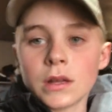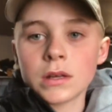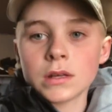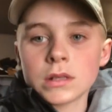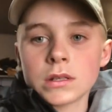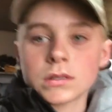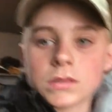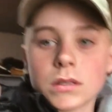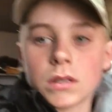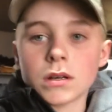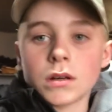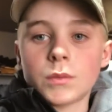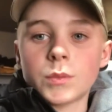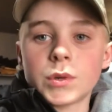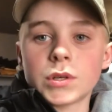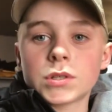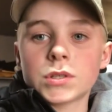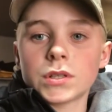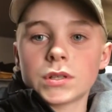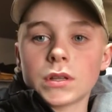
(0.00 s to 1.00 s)
So make
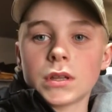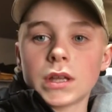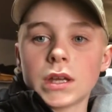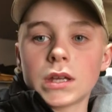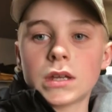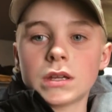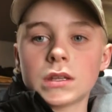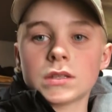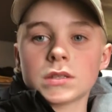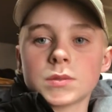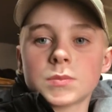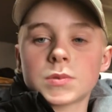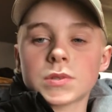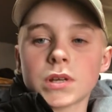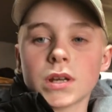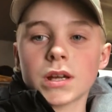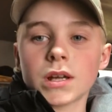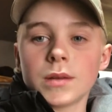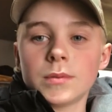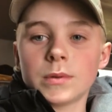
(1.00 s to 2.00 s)
sure to like and
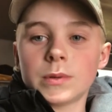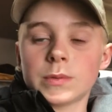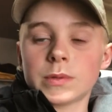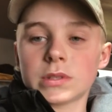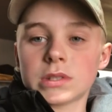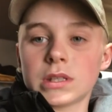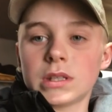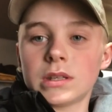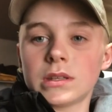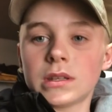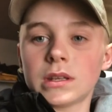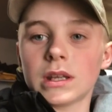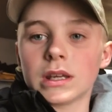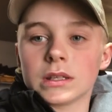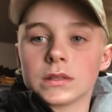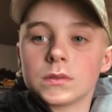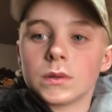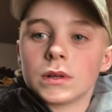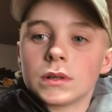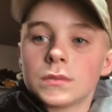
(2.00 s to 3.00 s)
subscribe, and we'll see you in the
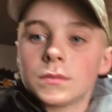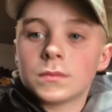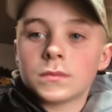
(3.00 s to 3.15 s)
next one.